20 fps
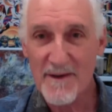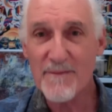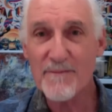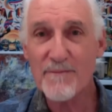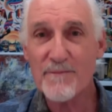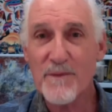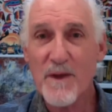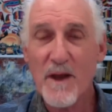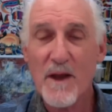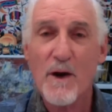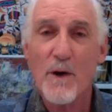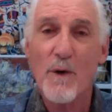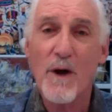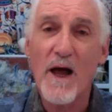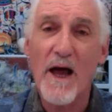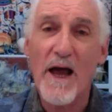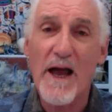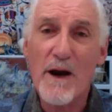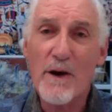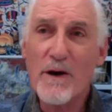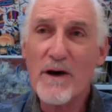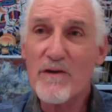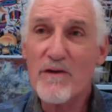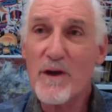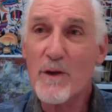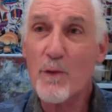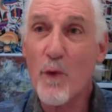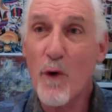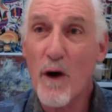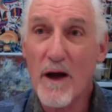Uh-huh. Yeah. Well,
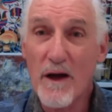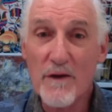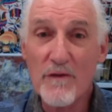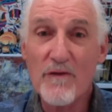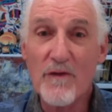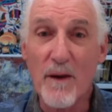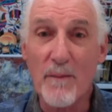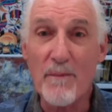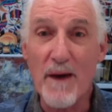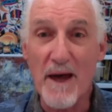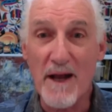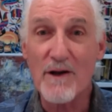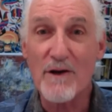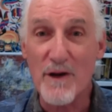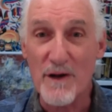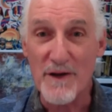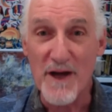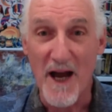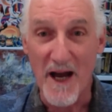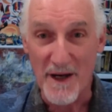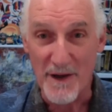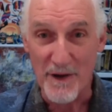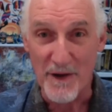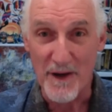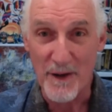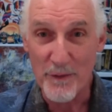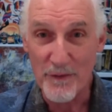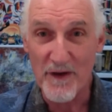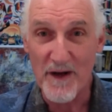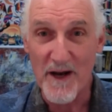Erickson was a medical doctor.
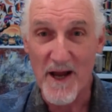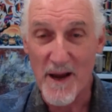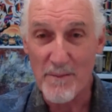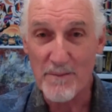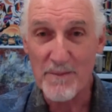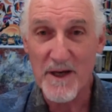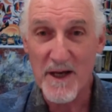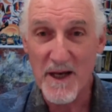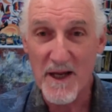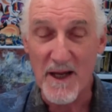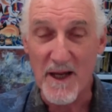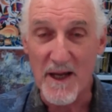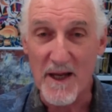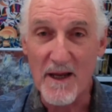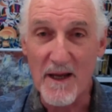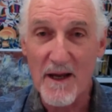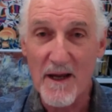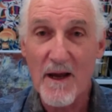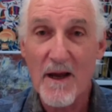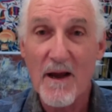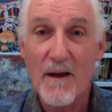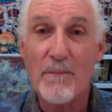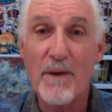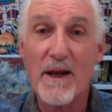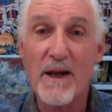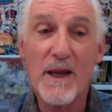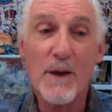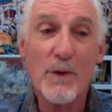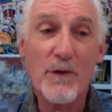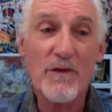Yeah. He was an MD,
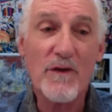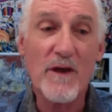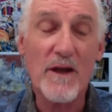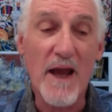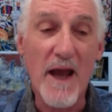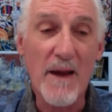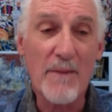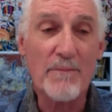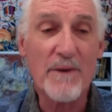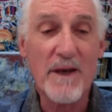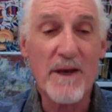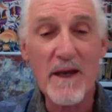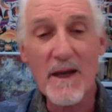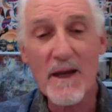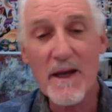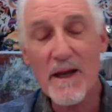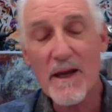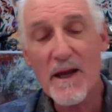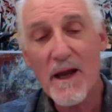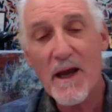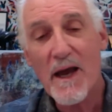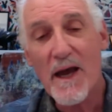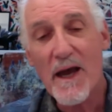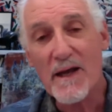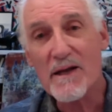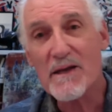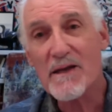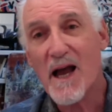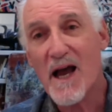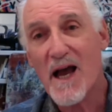but he was an MD
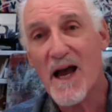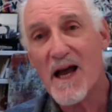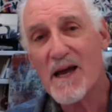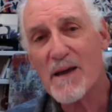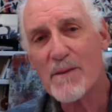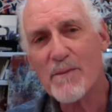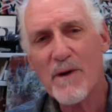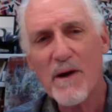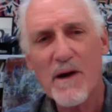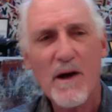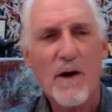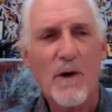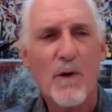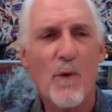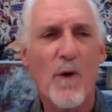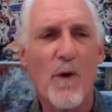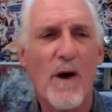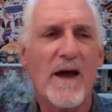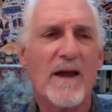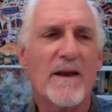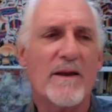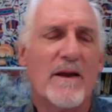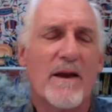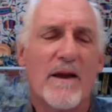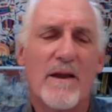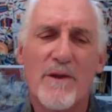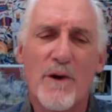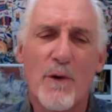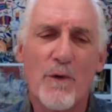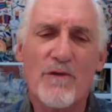at a time when
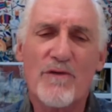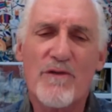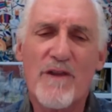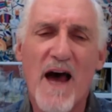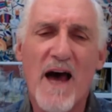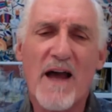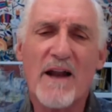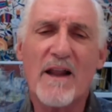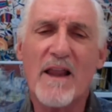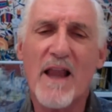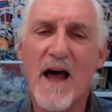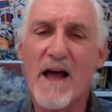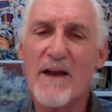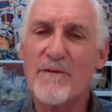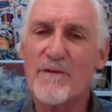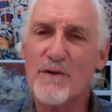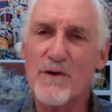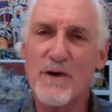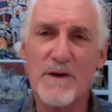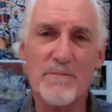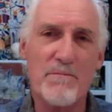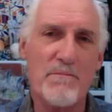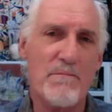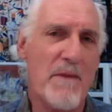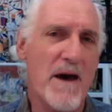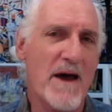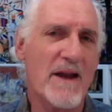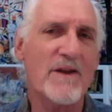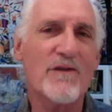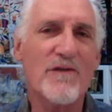there was not a lot of good
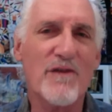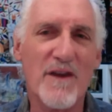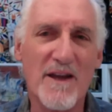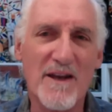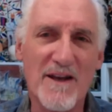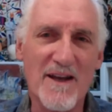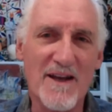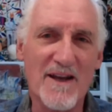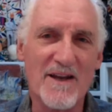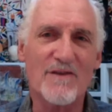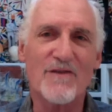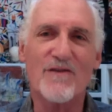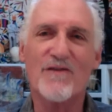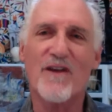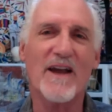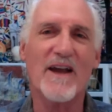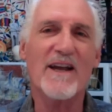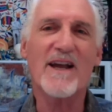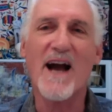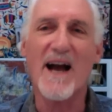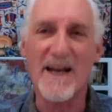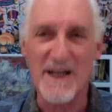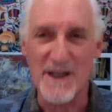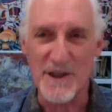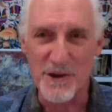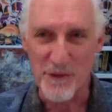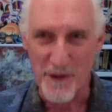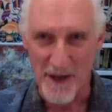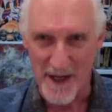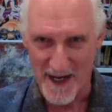medicine in
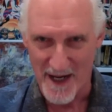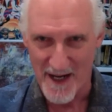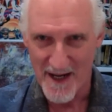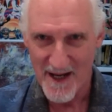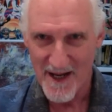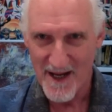psychiatry.